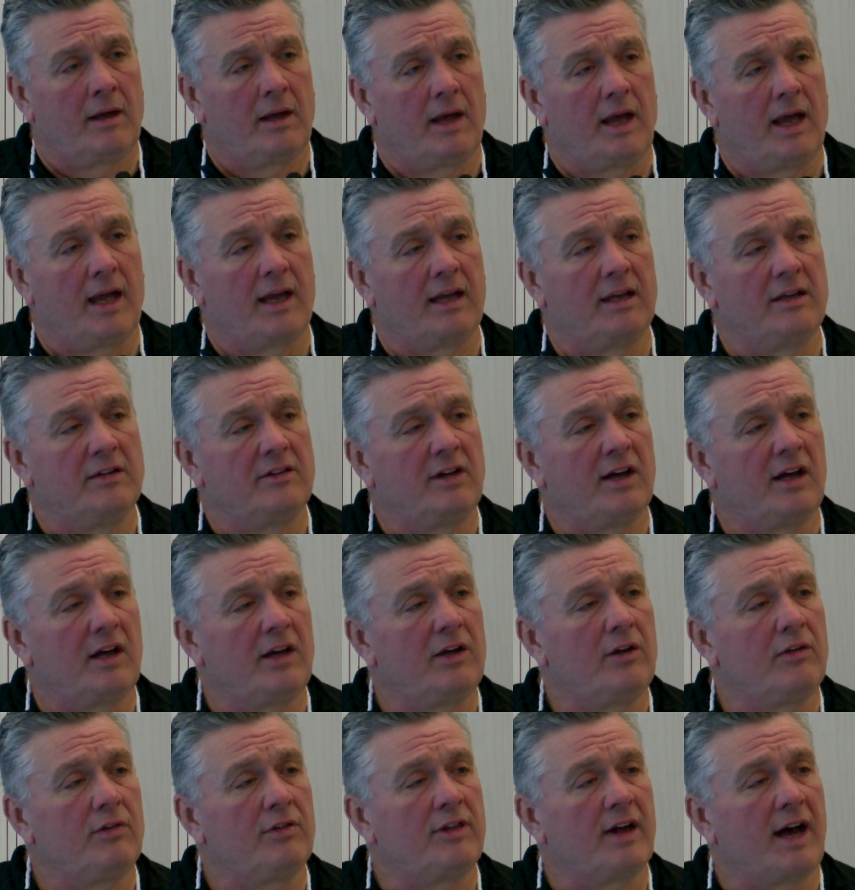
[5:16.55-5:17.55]
and can tell
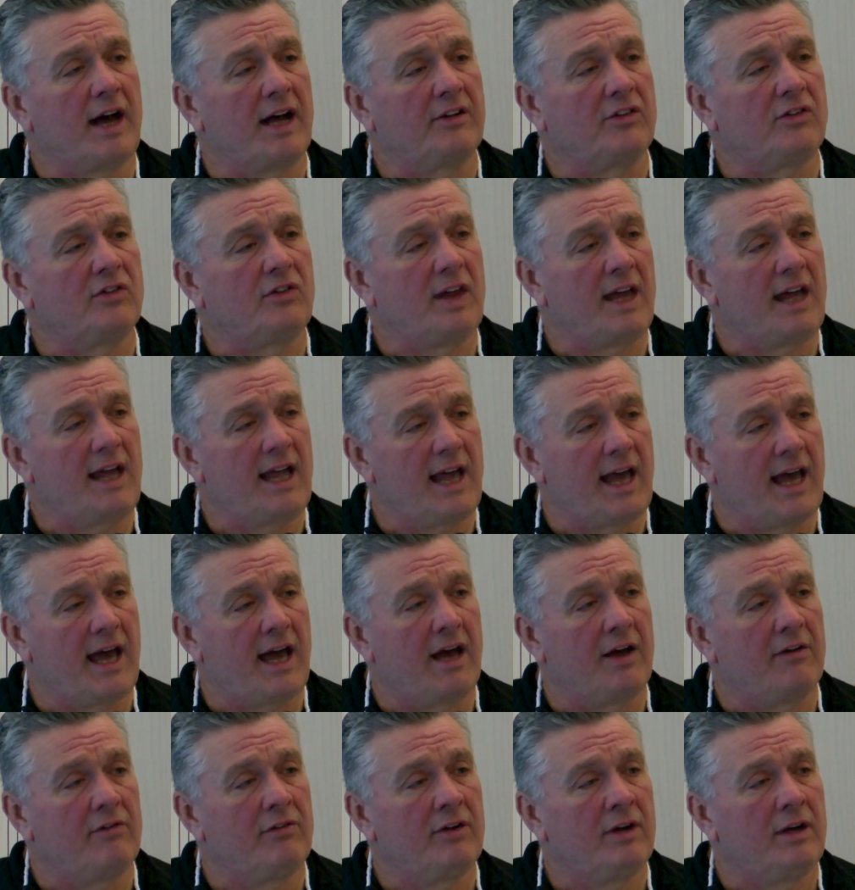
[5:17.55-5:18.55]
you thoughts they
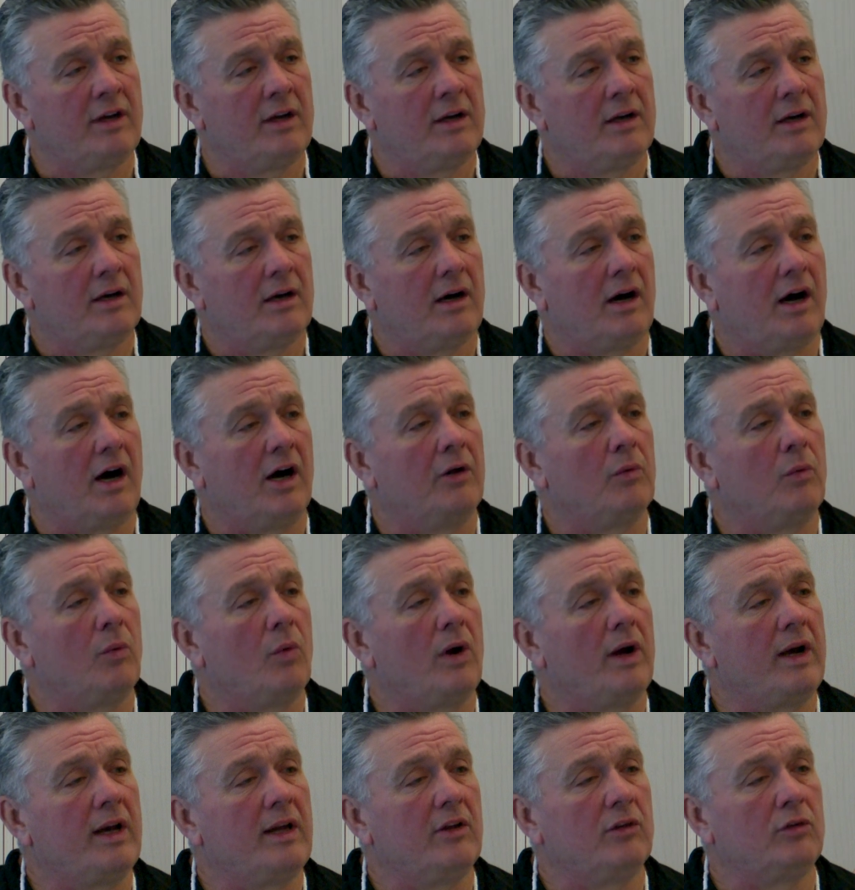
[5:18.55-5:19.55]
have on
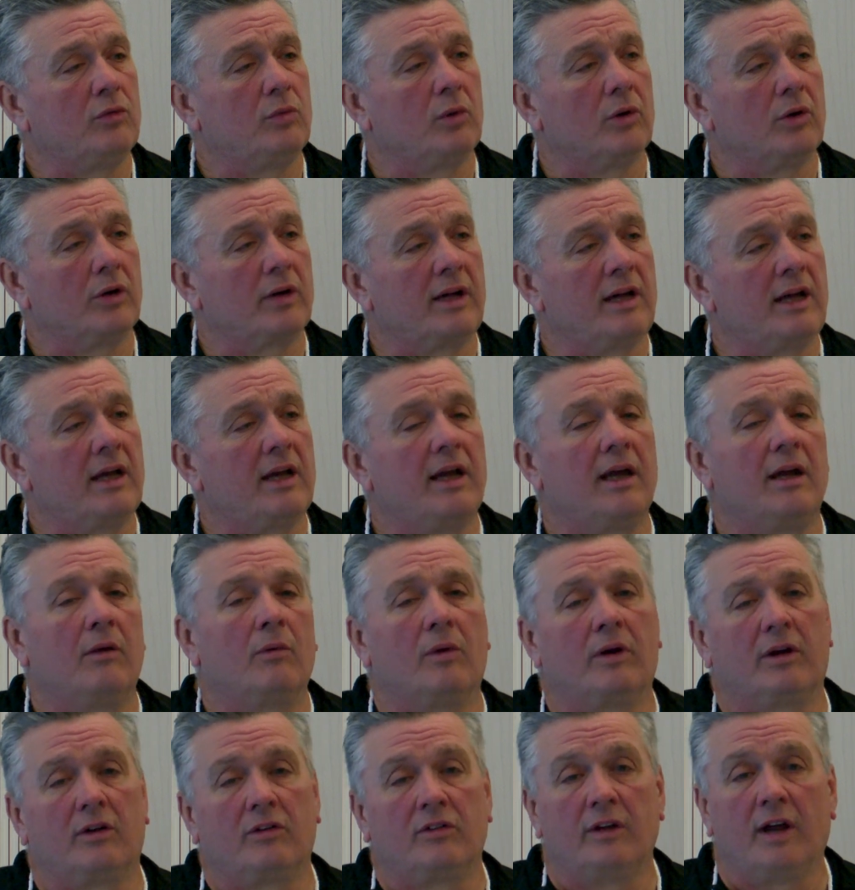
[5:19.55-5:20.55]
what is working and
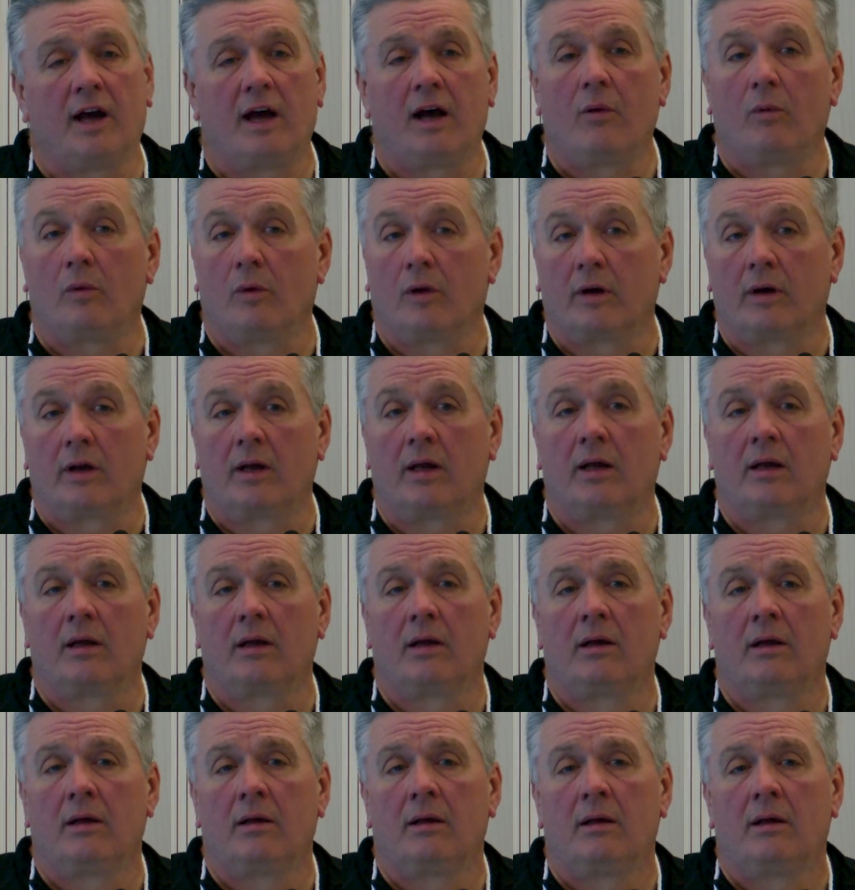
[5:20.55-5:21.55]
what is not working
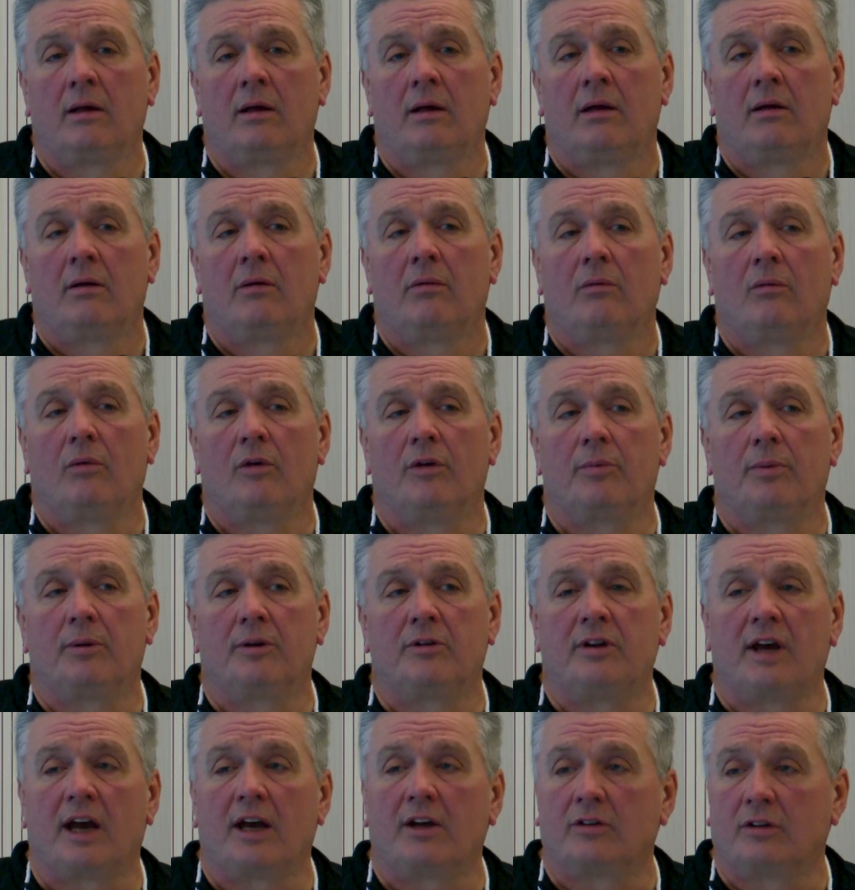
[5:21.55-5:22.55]
with
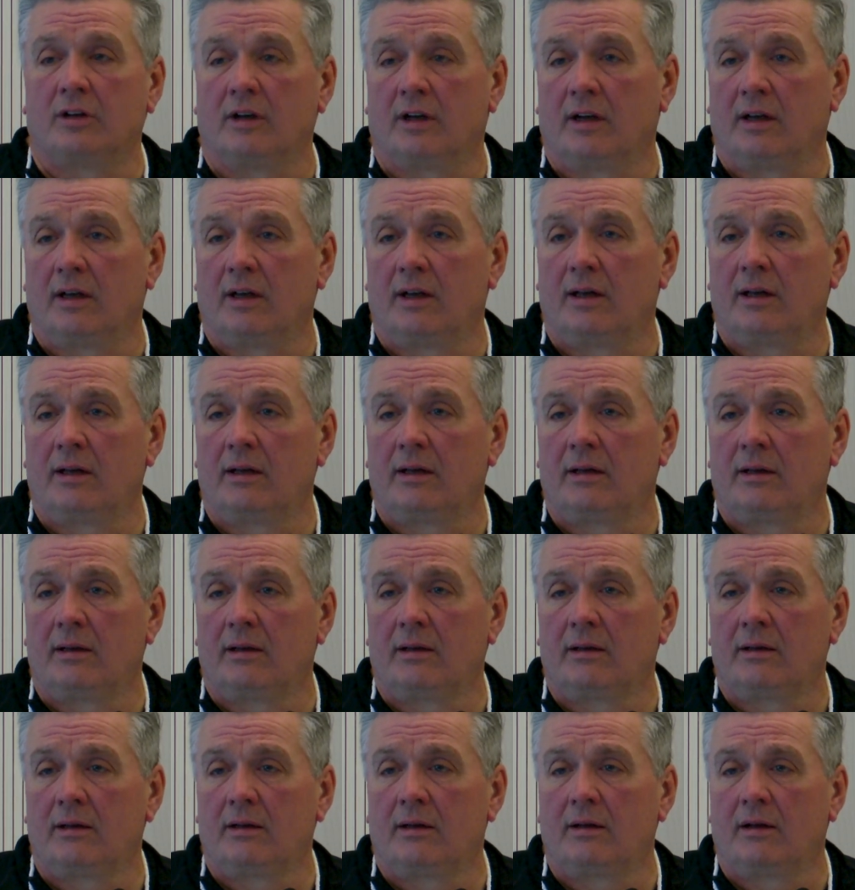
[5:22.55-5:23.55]
protection
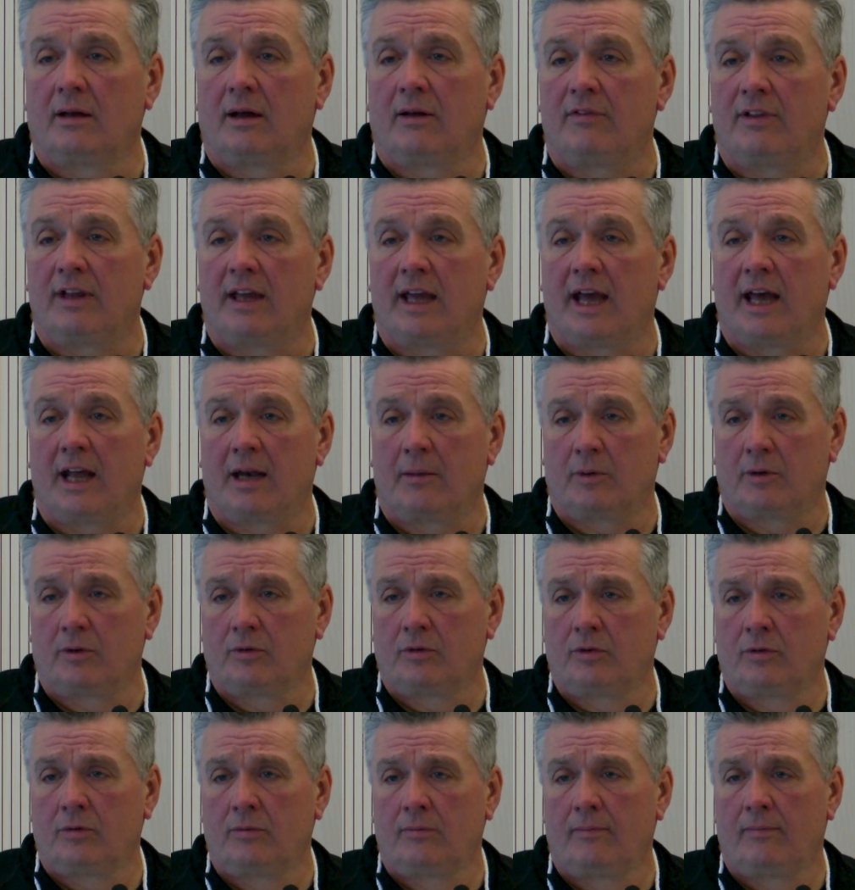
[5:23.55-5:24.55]
of the
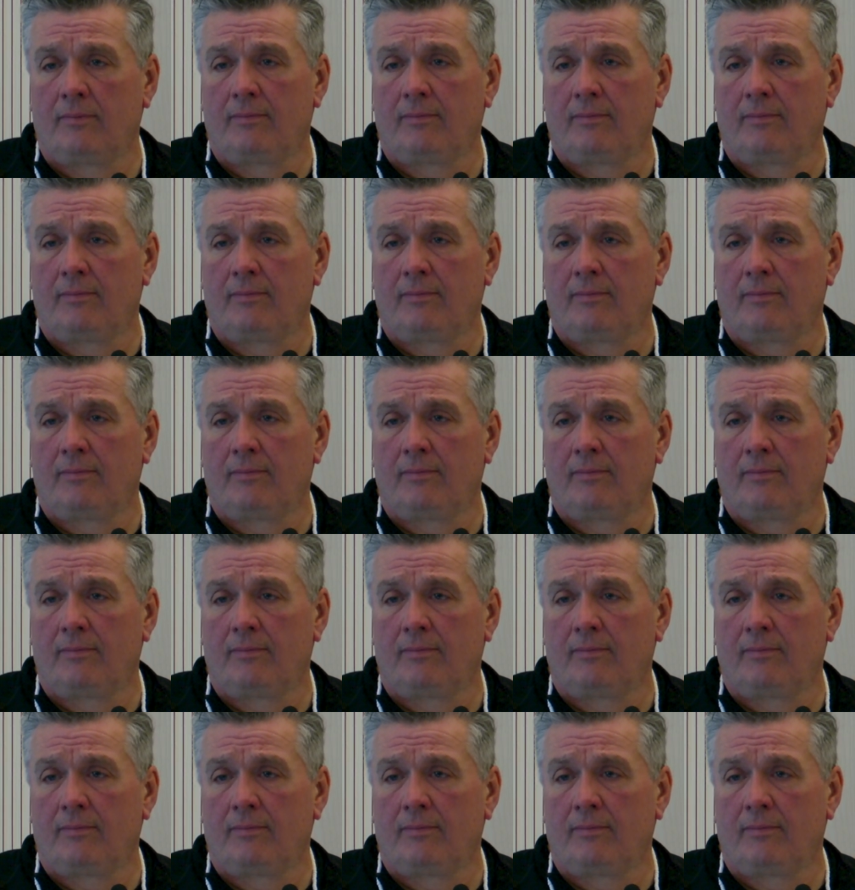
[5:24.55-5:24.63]
animals.